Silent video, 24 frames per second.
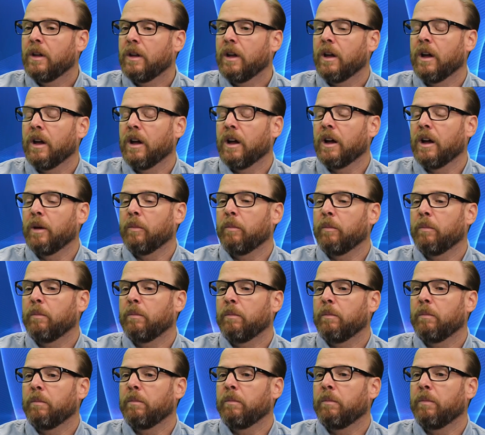Um,
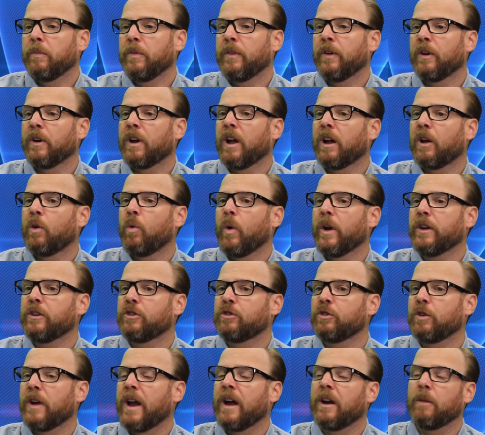they're not quite
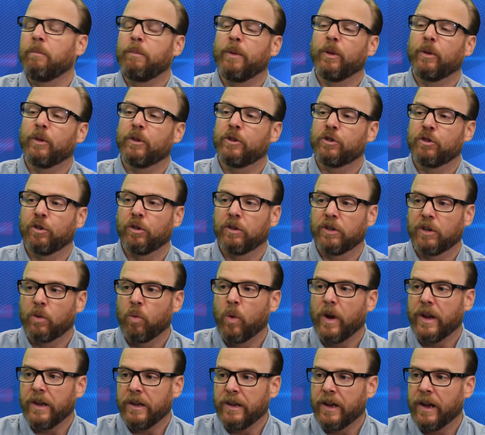sure how to bill insurance
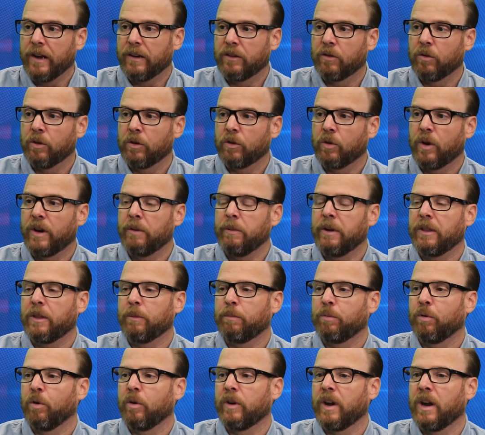quite yet, so they're trying to make the
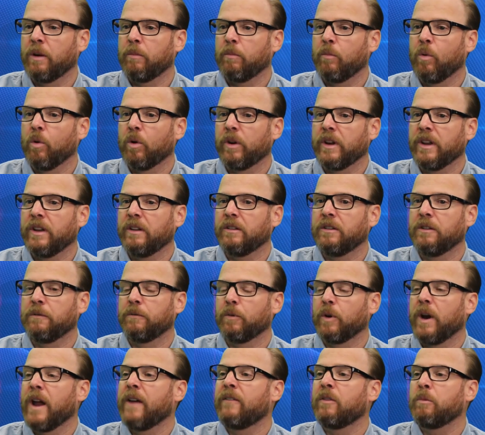program more easy
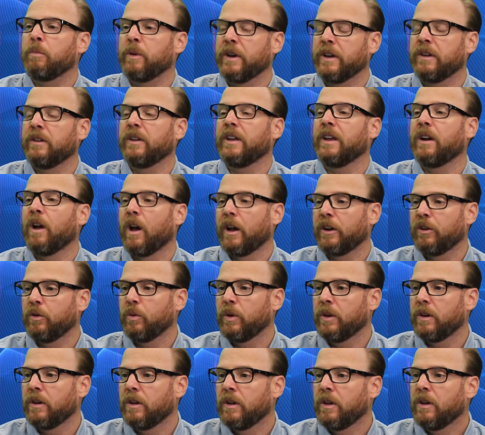for everybody to get onto
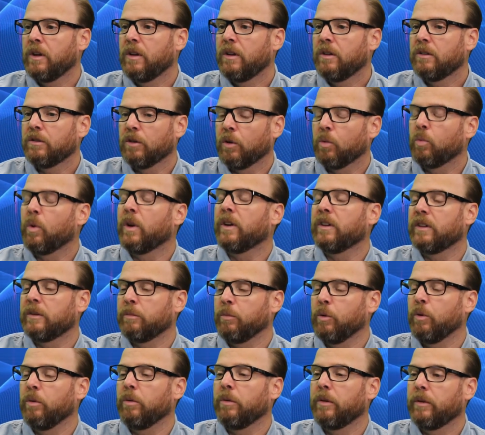it, uh-huh. so it uh-huh. runs
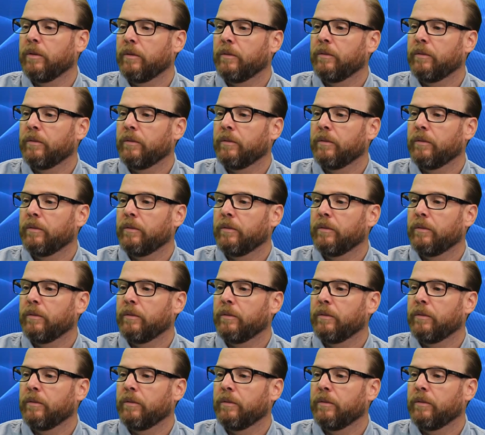smooth.